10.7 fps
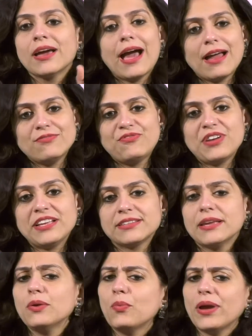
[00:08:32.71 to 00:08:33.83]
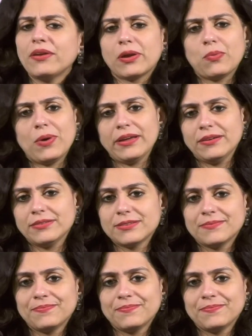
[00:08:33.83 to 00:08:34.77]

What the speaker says: and phrasing where required.